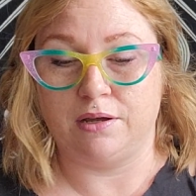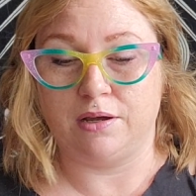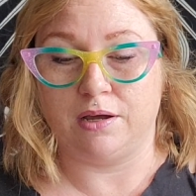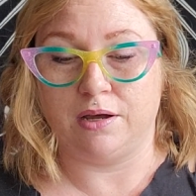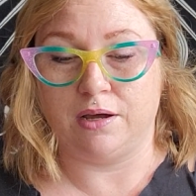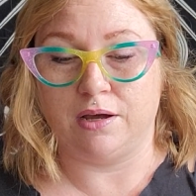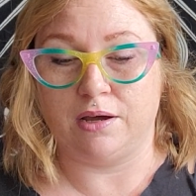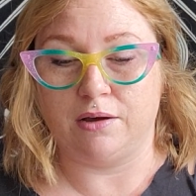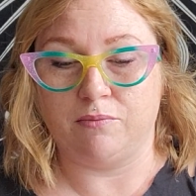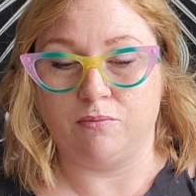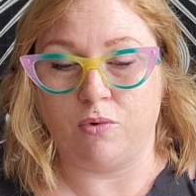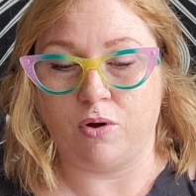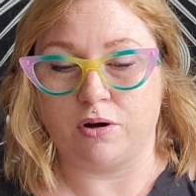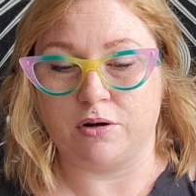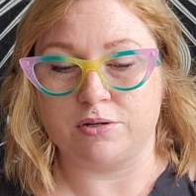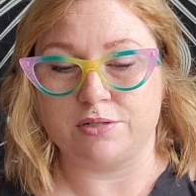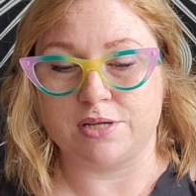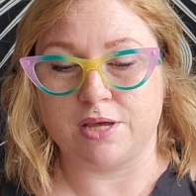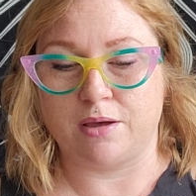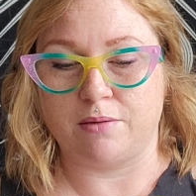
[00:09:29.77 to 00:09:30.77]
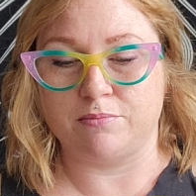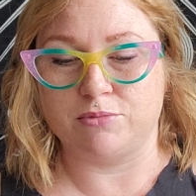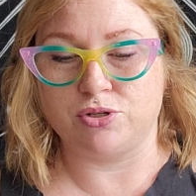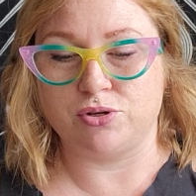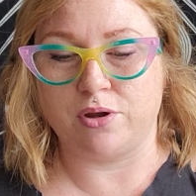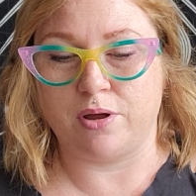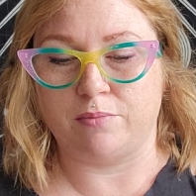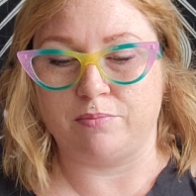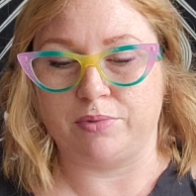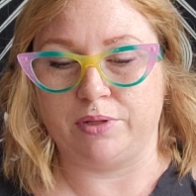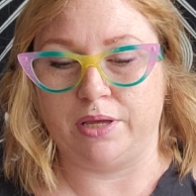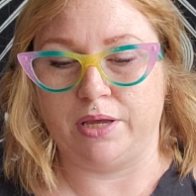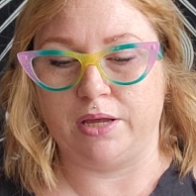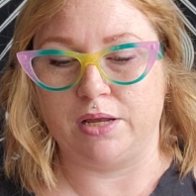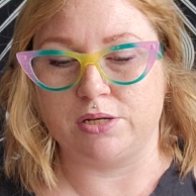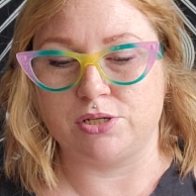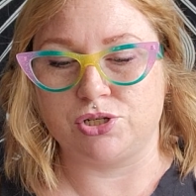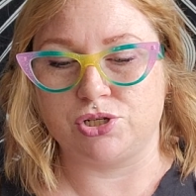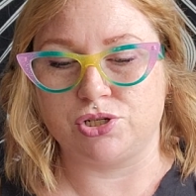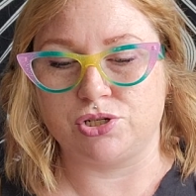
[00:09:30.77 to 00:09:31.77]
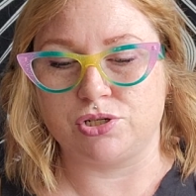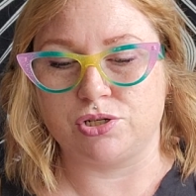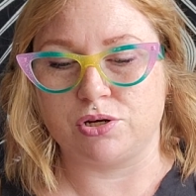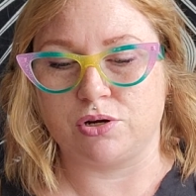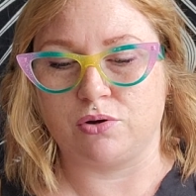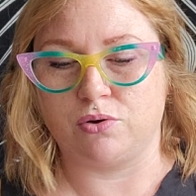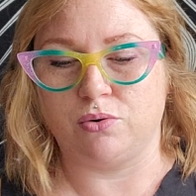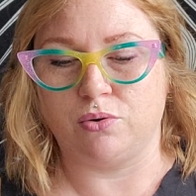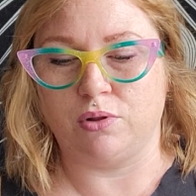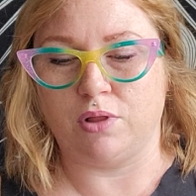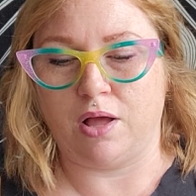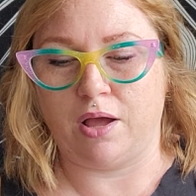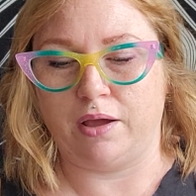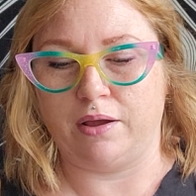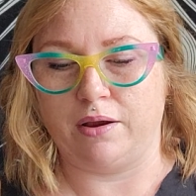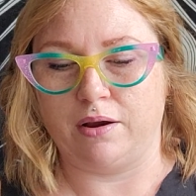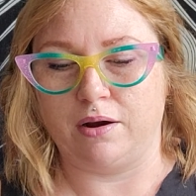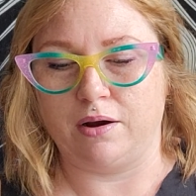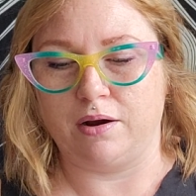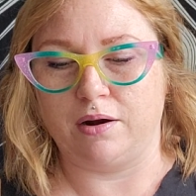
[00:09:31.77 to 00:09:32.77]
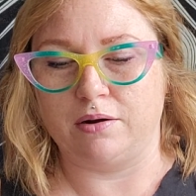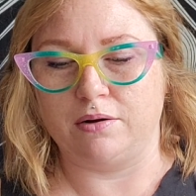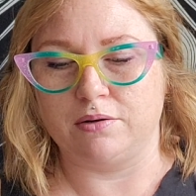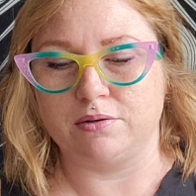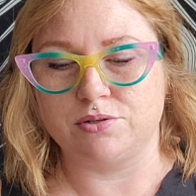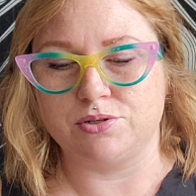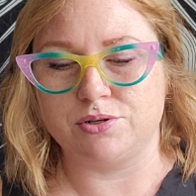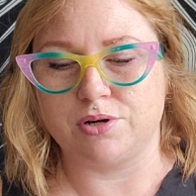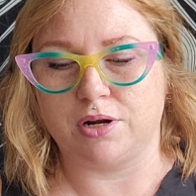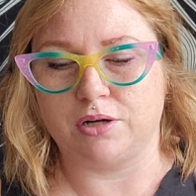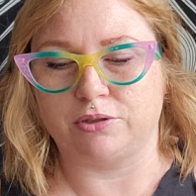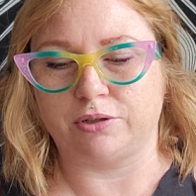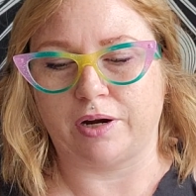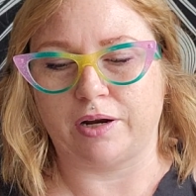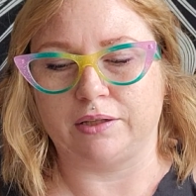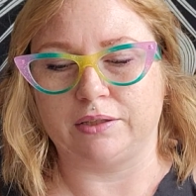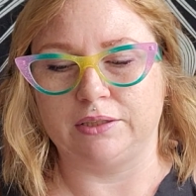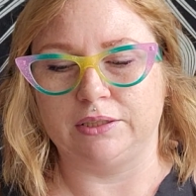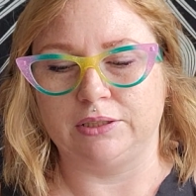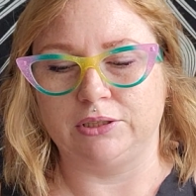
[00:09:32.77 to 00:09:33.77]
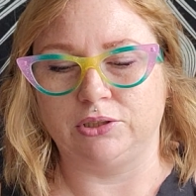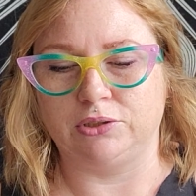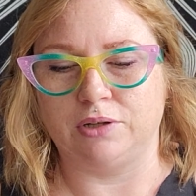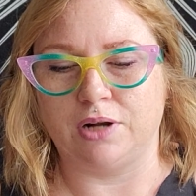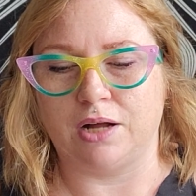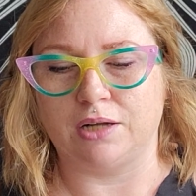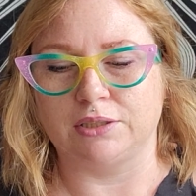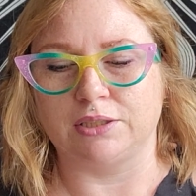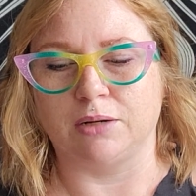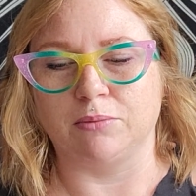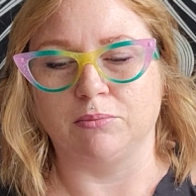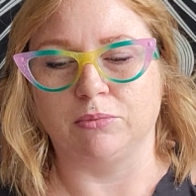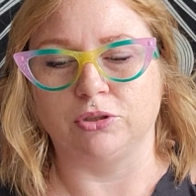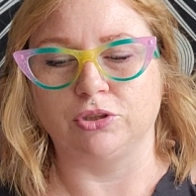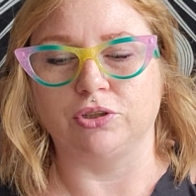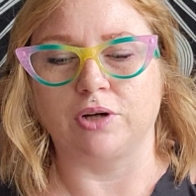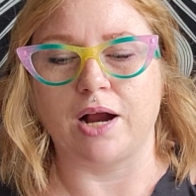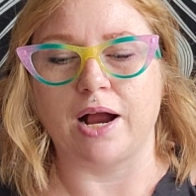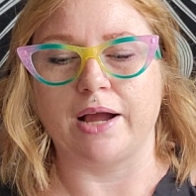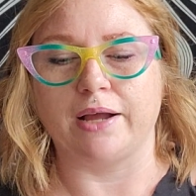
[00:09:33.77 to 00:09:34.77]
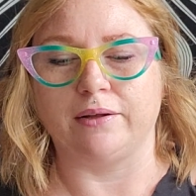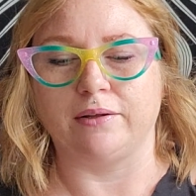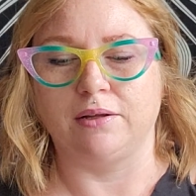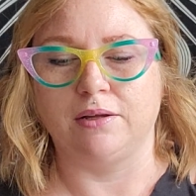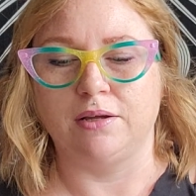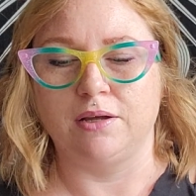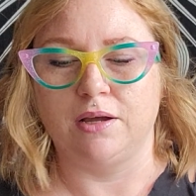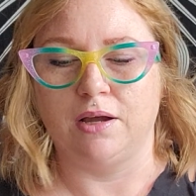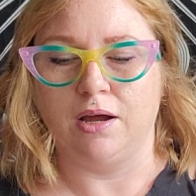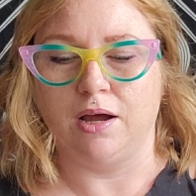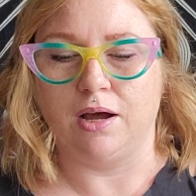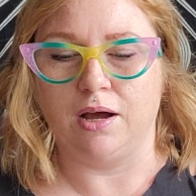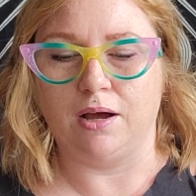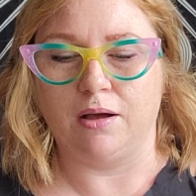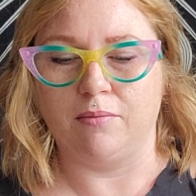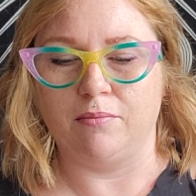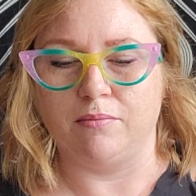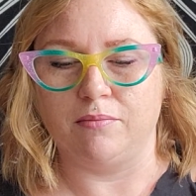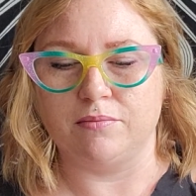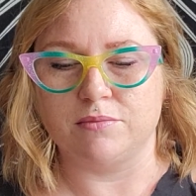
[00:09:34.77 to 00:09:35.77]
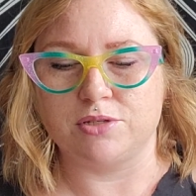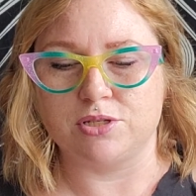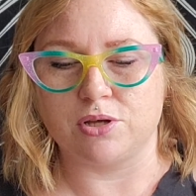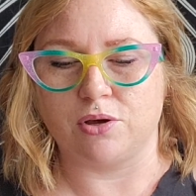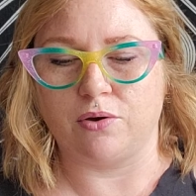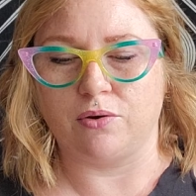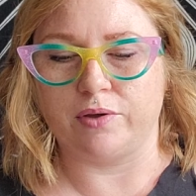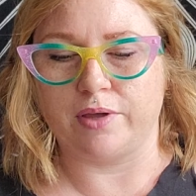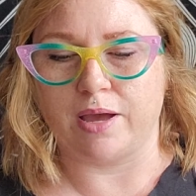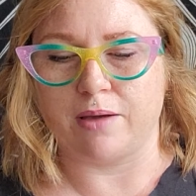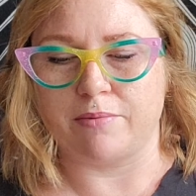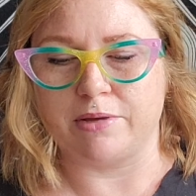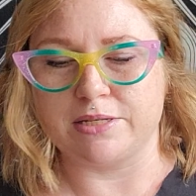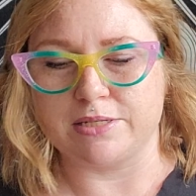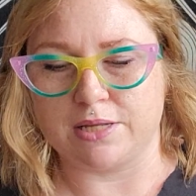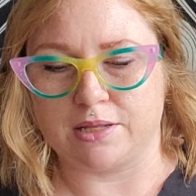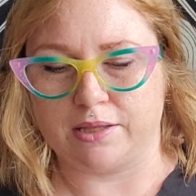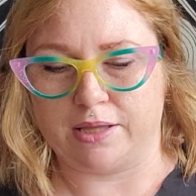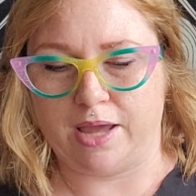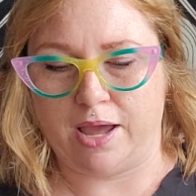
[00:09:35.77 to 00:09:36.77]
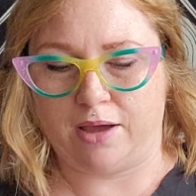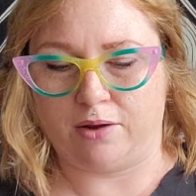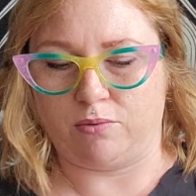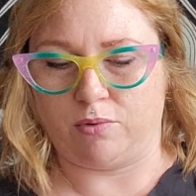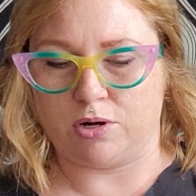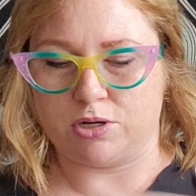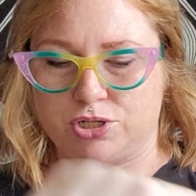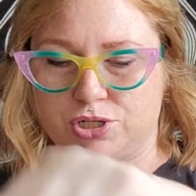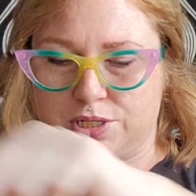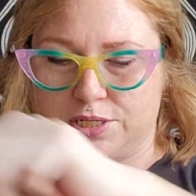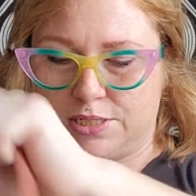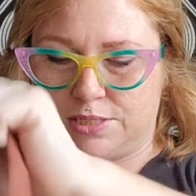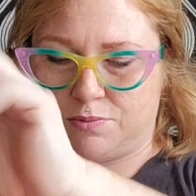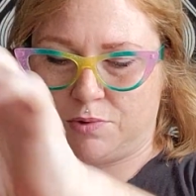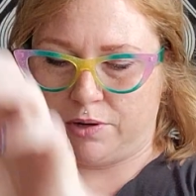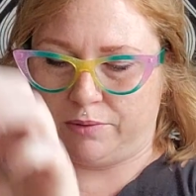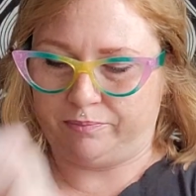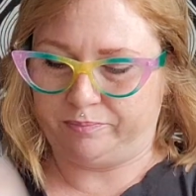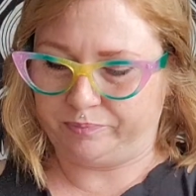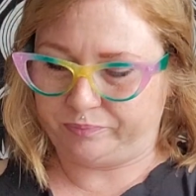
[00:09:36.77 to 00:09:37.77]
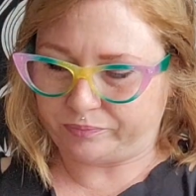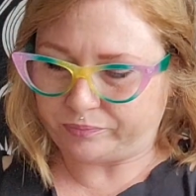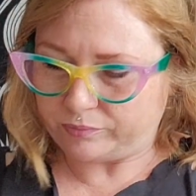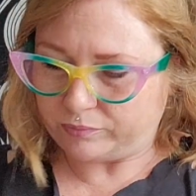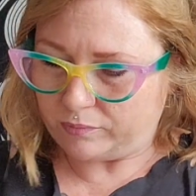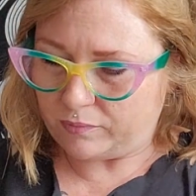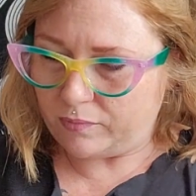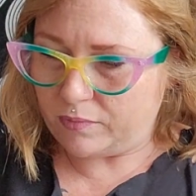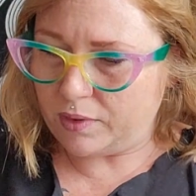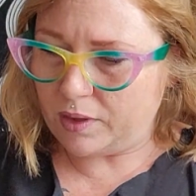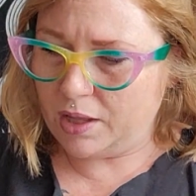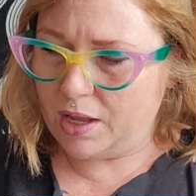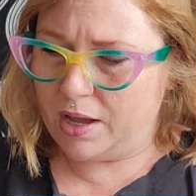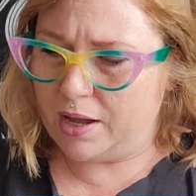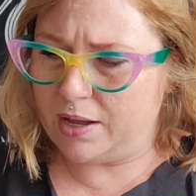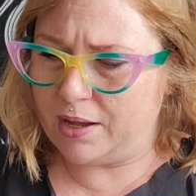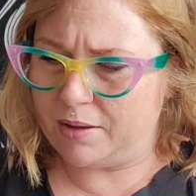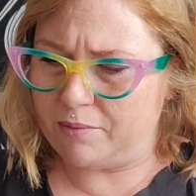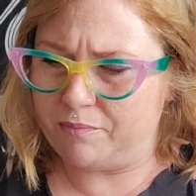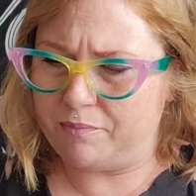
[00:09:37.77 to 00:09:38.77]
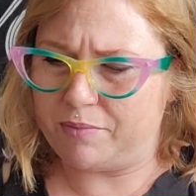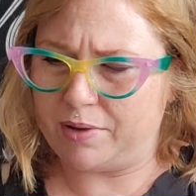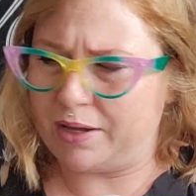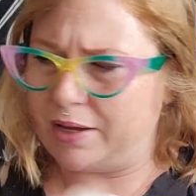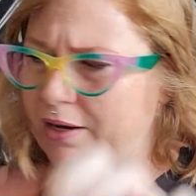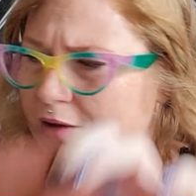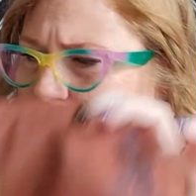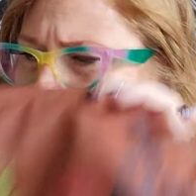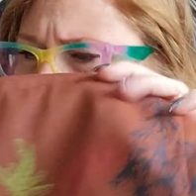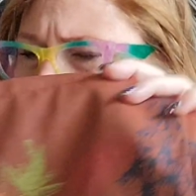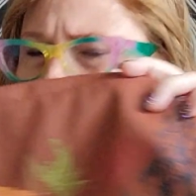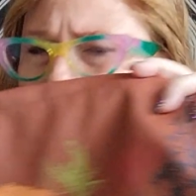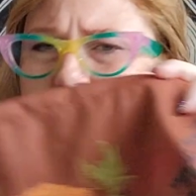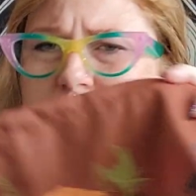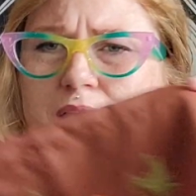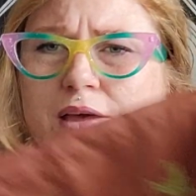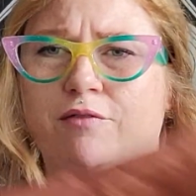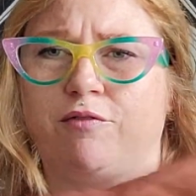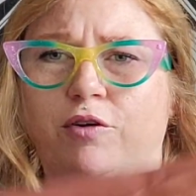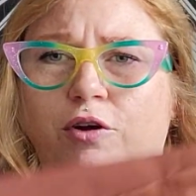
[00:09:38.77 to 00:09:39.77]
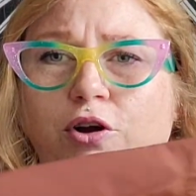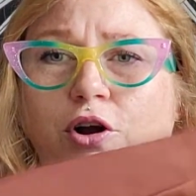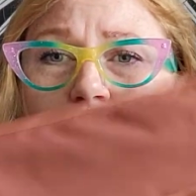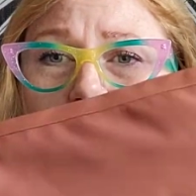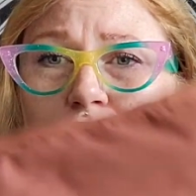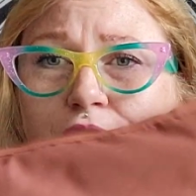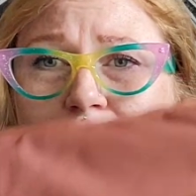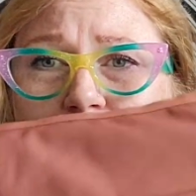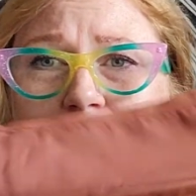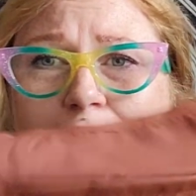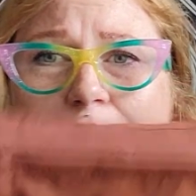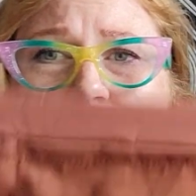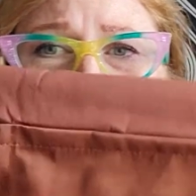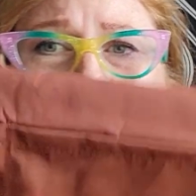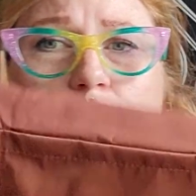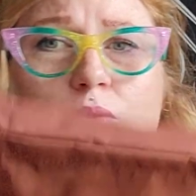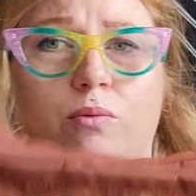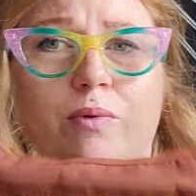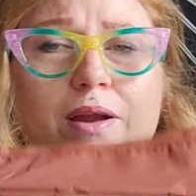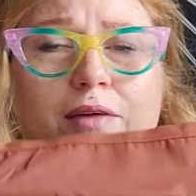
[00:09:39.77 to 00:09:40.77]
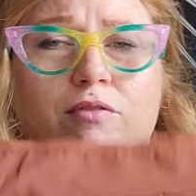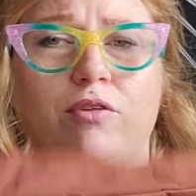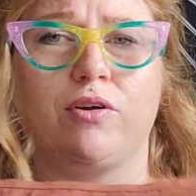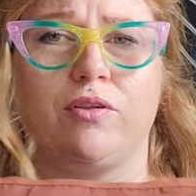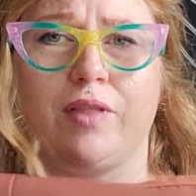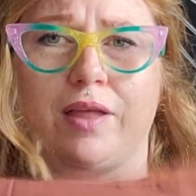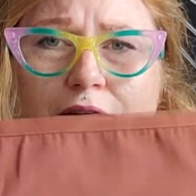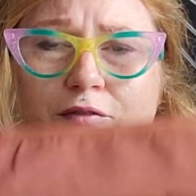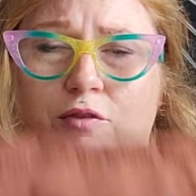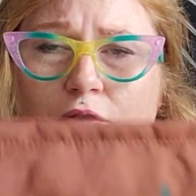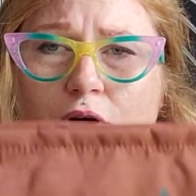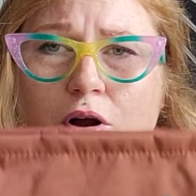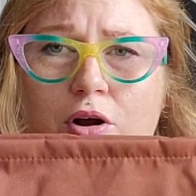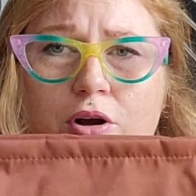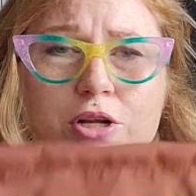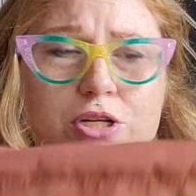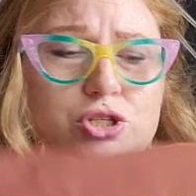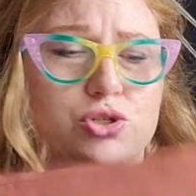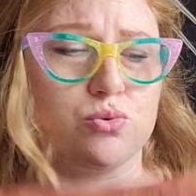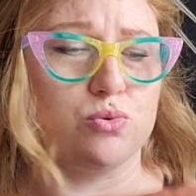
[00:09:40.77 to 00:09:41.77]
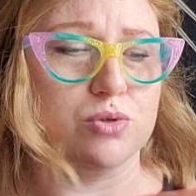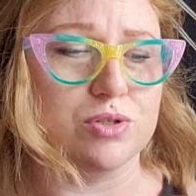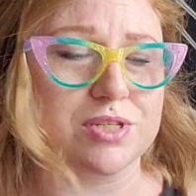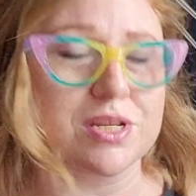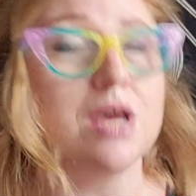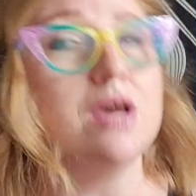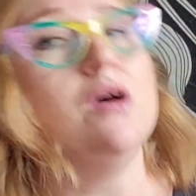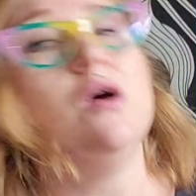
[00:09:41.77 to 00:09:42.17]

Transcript: Um, water temp, do not bleach, cool iron, do not dry clean, do not tumble dry. Um, so yeah, basically hand wash this one. Um, but if you're using it for gardening or whatever, like for garden tools,